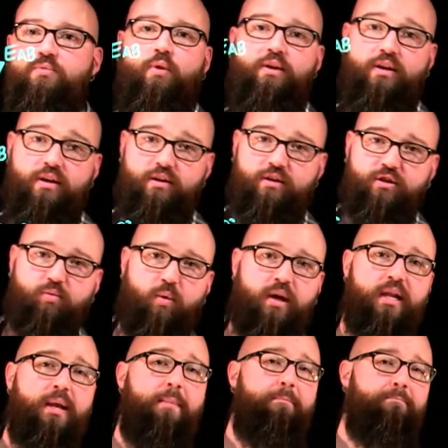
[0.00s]

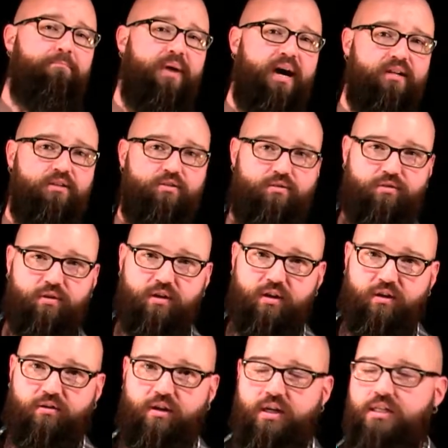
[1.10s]
120 minus 30
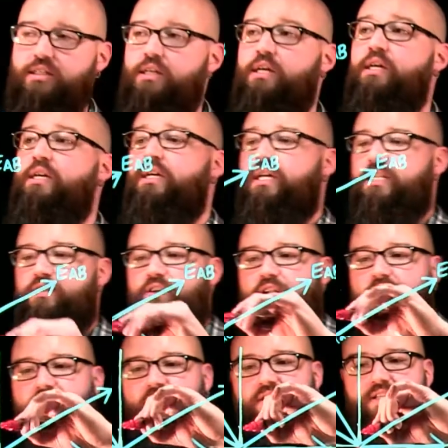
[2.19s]
degrees is going
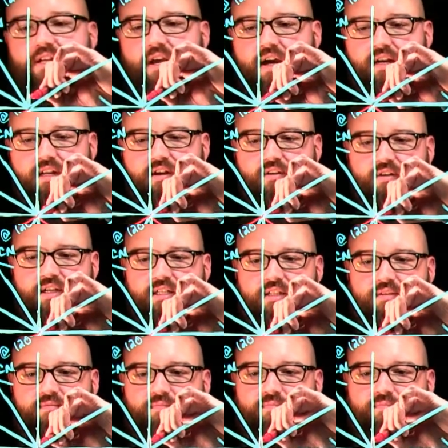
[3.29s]
to give us 90 degrees.